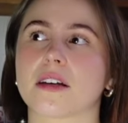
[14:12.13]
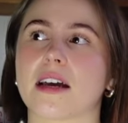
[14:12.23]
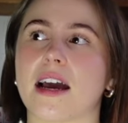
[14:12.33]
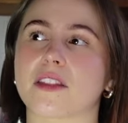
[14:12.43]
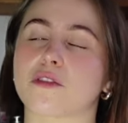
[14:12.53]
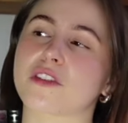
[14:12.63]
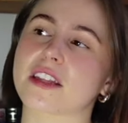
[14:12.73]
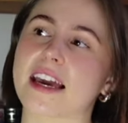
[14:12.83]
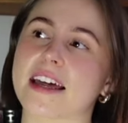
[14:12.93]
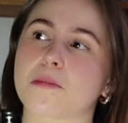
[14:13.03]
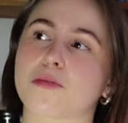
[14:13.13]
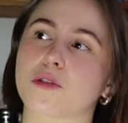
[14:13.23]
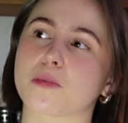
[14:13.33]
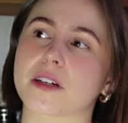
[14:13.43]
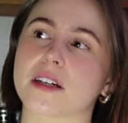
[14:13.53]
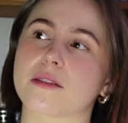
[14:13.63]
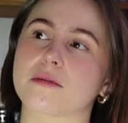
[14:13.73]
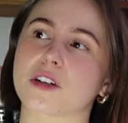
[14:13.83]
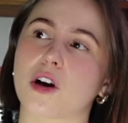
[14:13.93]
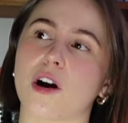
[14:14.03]
and the really inappropriate
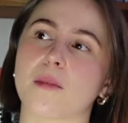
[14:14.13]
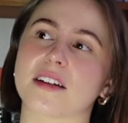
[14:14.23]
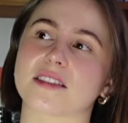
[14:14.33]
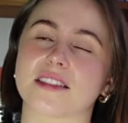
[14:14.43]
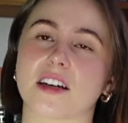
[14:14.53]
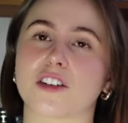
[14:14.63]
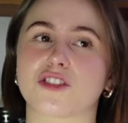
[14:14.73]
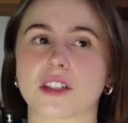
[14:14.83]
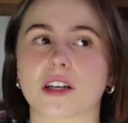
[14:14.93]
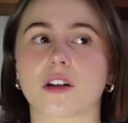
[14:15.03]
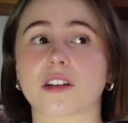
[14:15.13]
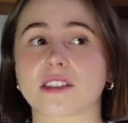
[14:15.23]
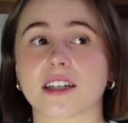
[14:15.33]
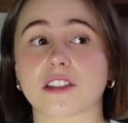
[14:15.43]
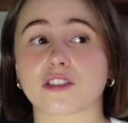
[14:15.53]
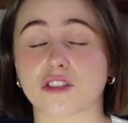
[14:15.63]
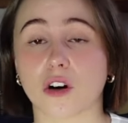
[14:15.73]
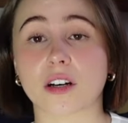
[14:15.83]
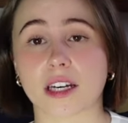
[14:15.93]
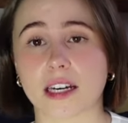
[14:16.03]
comments and touching alongside the
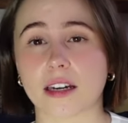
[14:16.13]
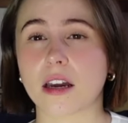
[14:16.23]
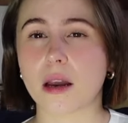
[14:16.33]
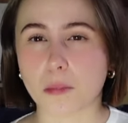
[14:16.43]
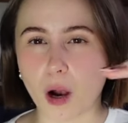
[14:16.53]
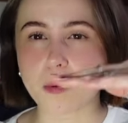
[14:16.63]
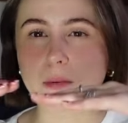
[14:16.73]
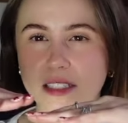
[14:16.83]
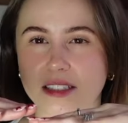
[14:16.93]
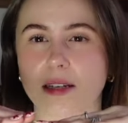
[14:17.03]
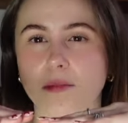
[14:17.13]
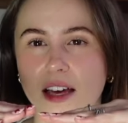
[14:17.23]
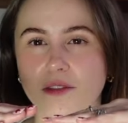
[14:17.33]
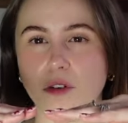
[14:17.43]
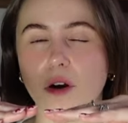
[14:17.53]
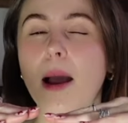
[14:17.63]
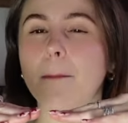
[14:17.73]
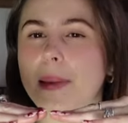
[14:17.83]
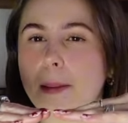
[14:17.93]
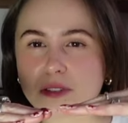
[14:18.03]
stalking, probably same level.
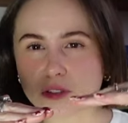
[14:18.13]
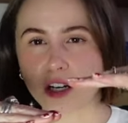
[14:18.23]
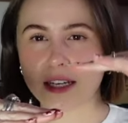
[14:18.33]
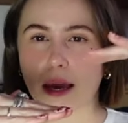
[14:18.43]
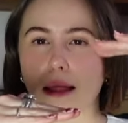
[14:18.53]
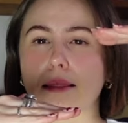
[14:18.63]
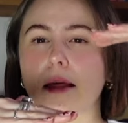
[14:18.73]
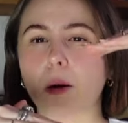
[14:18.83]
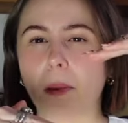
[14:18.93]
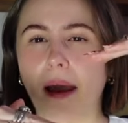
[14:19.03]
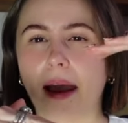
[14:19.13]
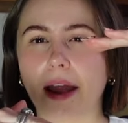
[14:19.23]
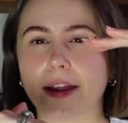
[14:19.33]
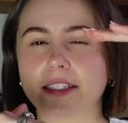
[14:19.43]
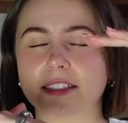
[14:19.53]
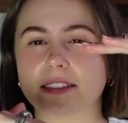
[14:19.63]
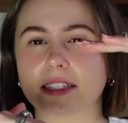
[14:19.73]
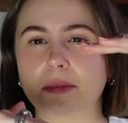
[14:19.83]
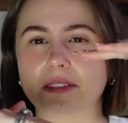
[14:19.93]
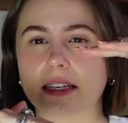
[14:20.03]
Maybe stalking a little bit higher since I
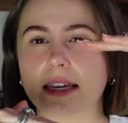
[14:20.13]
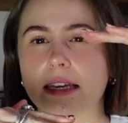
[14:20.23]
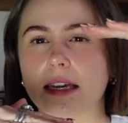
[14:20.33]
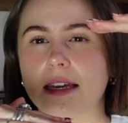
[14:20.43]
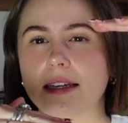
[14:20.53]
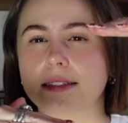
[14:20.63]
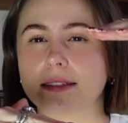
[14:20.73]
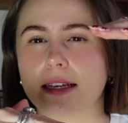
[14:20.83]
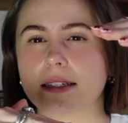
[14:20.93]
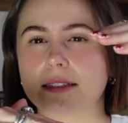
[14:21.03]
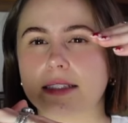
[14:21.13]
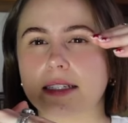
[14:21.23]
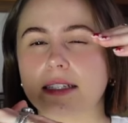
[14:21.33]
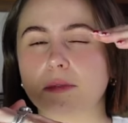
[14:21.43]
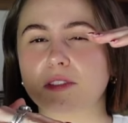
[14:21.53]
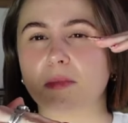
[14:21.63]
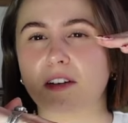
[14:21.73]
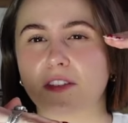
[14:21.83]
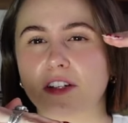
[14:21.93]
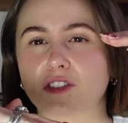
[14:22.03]
was like 16 and it was my
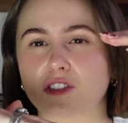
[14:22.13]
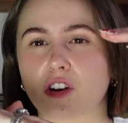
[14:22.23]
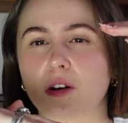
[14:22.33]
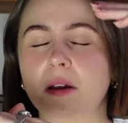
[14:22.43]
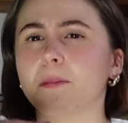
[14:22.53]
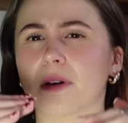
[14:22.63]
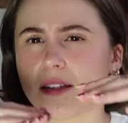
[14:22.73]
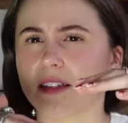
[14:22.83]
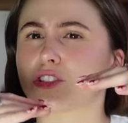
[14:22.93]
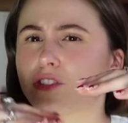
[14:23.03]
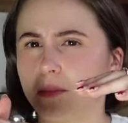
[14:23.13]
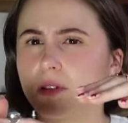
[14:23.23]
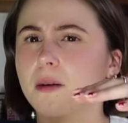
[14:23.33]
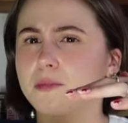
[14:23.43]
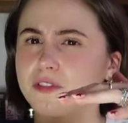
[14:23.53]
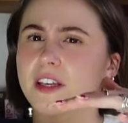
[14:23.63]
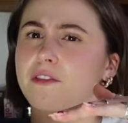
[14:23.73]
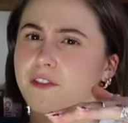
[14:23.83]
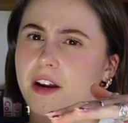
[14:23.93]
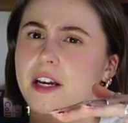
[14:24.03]
first job. But the strip club is like
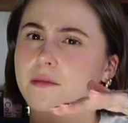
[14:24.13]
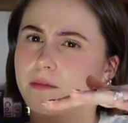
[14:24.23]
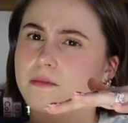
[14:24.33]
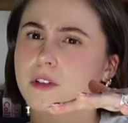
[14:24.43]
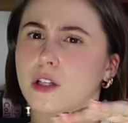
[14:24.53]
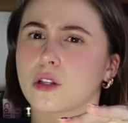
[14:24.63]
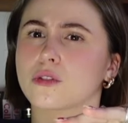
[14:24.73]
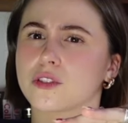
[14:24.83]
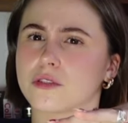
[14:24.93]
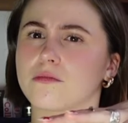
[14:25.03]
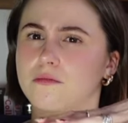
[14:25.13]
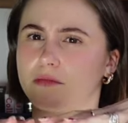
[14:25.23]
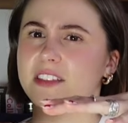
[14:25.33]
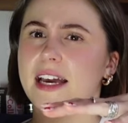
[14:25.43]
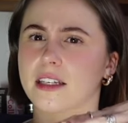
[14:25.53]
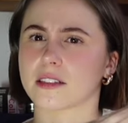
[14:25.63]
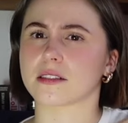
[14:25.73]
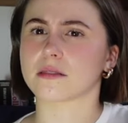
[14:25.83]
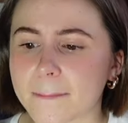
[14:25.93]
very close second.